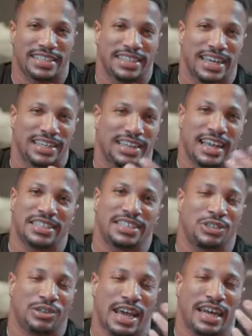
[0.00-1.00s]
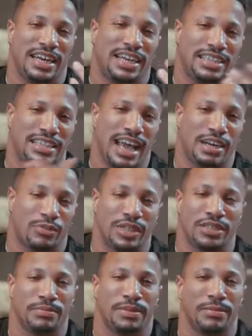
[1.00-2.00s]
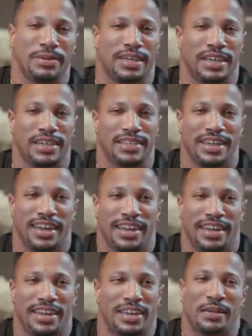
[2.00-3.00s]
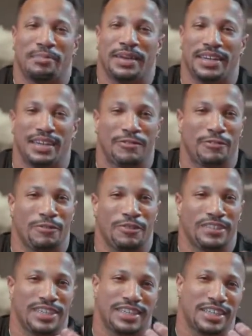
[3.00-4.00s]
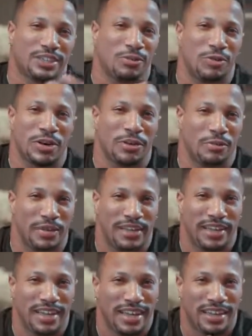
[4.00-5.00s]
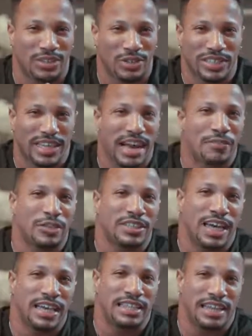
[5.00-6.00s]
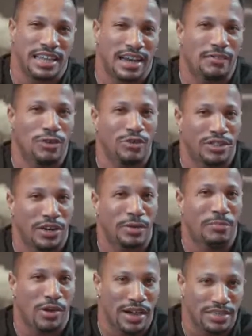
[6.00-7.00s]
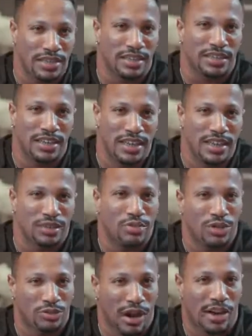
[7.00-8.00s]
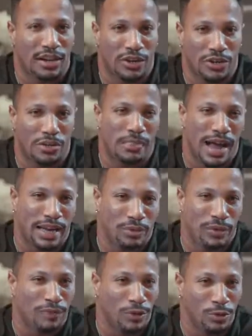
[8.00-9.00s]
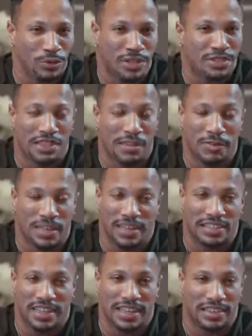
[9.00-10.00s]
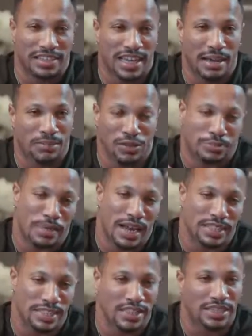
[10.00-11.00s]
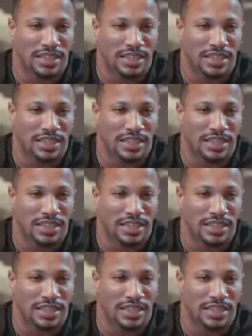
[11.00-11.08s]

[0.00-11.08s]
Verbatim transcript: I said, that's still not an exact recipe because it could be a different physique that you're working with. So it's an ever changing, evolutionary process. We're trying to learn the body with foods. It's never gonna stay the same because your body's gonna